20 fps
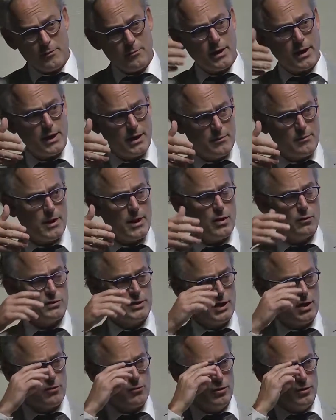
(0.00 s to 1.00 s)
in my, in my
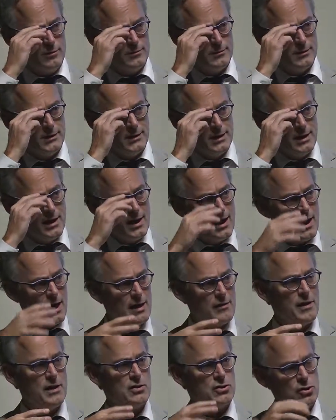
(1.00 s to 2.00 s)
hotel room,
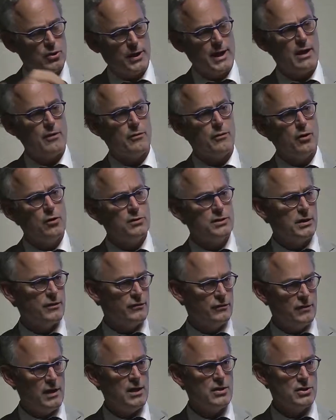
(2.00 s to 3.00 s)
I then took out the hotel
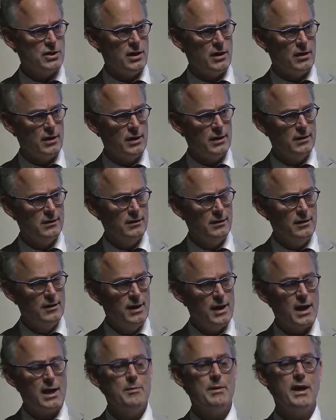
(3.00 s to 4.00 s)
stationery
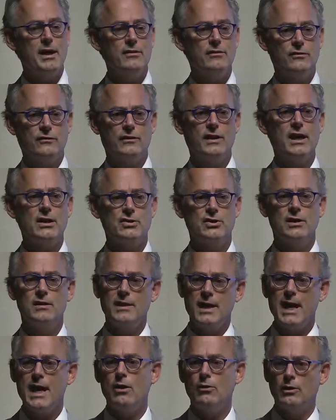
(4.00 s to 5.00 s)
and I began sketching
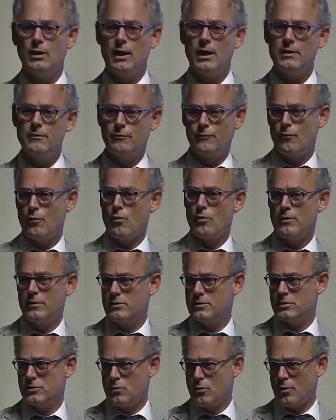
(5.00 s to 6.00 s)
the outline for
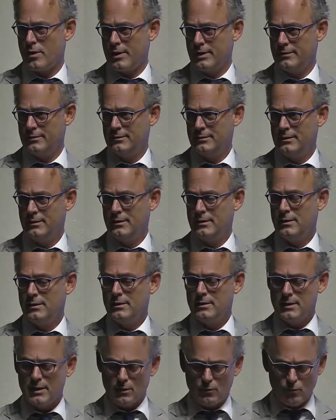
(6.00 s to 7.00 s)
this story.
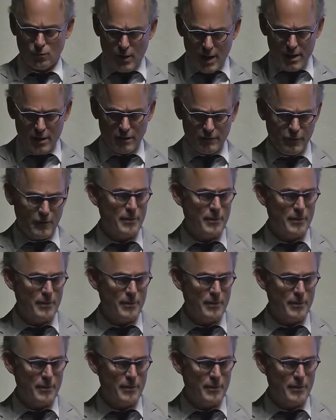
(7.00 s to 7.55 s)
Now, right off